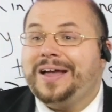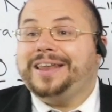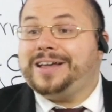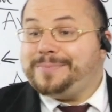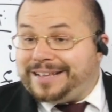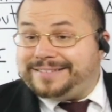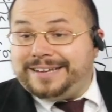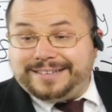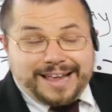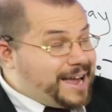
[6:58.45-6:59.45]
Now you might say,
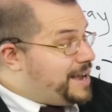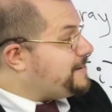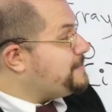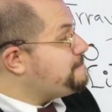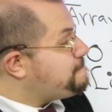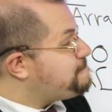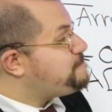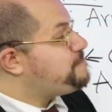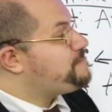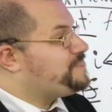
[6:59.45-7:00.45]
Dan,
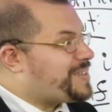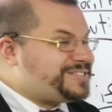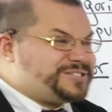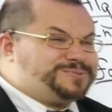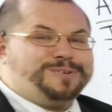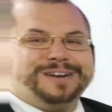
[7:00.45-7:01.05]
that's just one